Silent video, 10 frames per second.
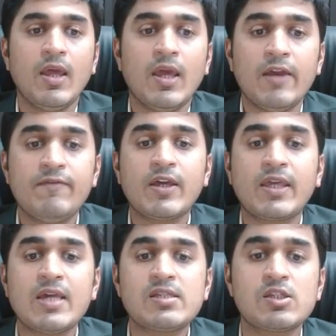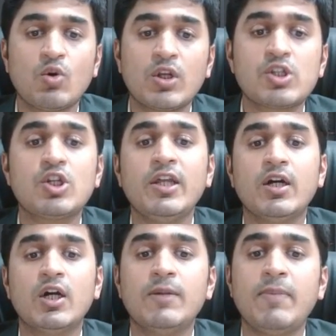If the case is originally
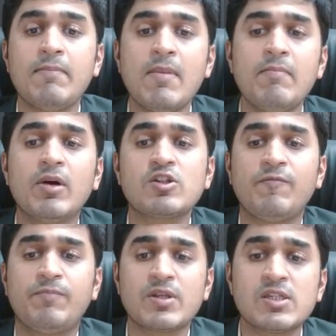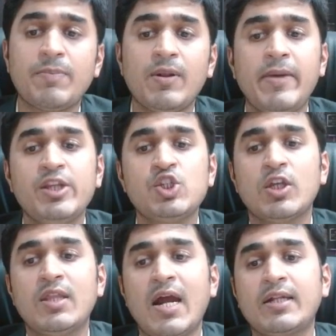heard by members of principal bench,
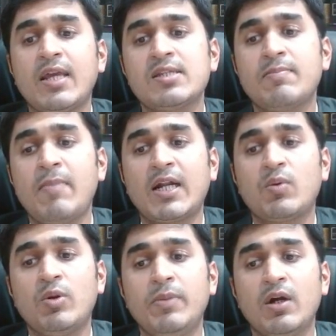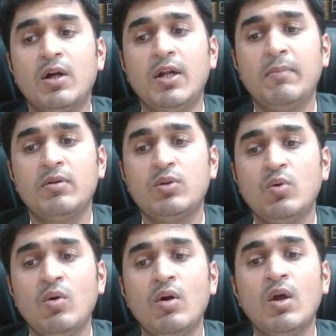in that case matter would be
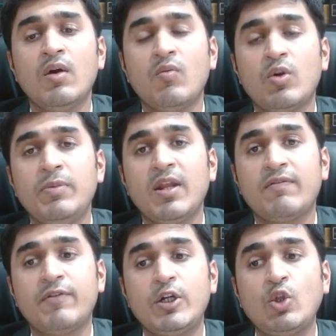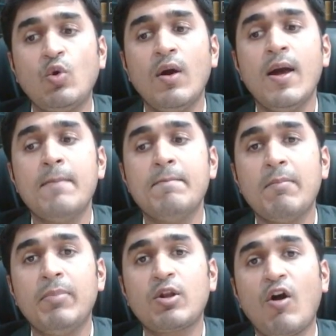referred to
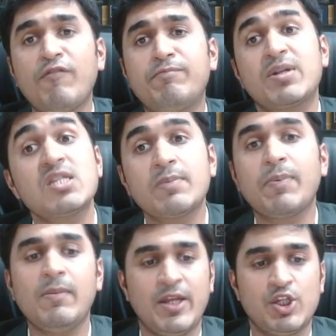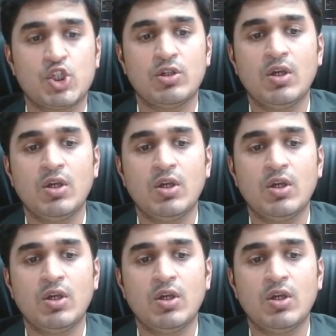member of principal bench,